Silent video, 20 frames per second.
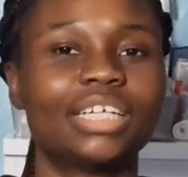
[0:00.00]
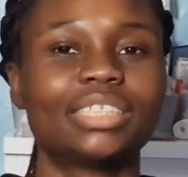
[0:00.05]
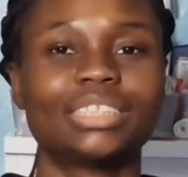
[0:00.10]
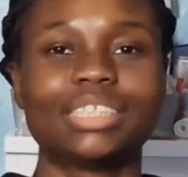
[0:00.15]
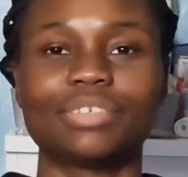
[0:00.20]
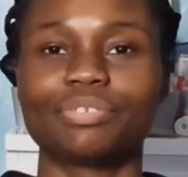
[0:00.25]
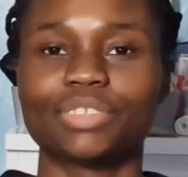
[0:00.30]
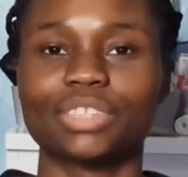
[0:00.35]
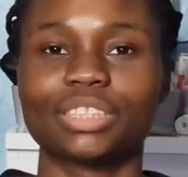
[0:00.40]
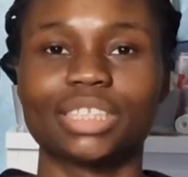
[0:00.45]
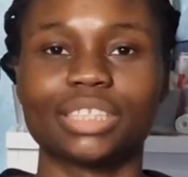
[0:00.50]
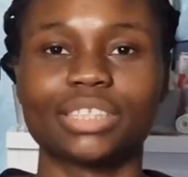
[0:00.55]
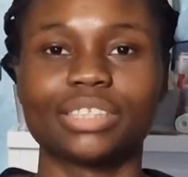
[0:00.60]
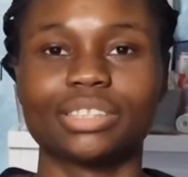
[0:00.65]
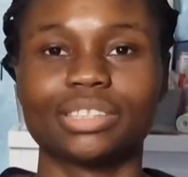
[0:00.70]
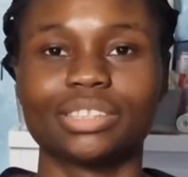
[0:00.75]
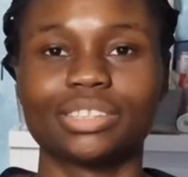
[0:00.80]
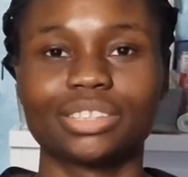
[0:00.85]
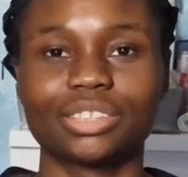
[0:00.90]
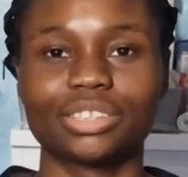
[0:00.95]
different
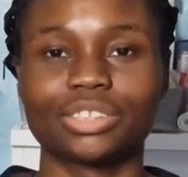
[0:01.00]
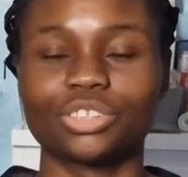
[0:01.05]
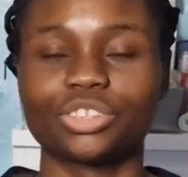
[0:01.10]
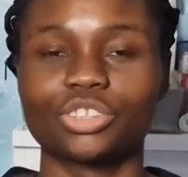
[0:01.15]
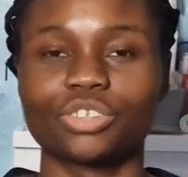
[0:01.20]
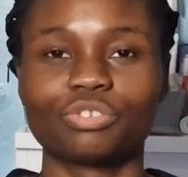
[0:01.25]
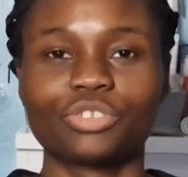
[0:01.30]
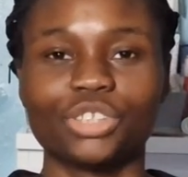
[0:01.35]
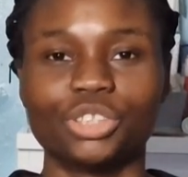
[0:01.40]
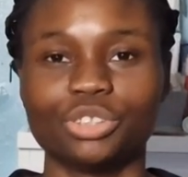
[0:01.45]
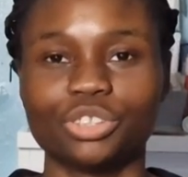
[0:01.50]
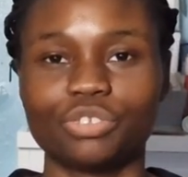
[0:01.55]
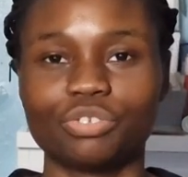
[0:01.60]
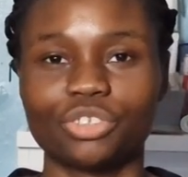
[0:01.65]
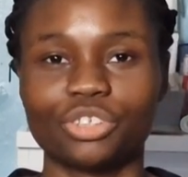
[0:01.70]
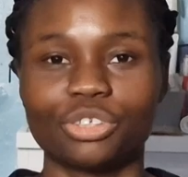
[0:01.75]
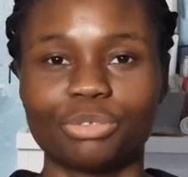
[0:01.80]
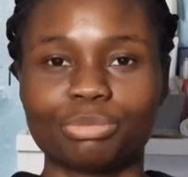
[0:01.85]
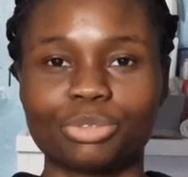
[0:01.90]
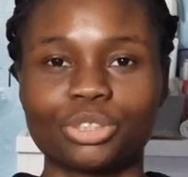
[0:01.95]
stickers and stuff to use for
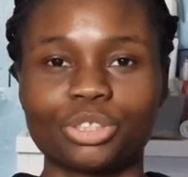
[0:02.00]
them.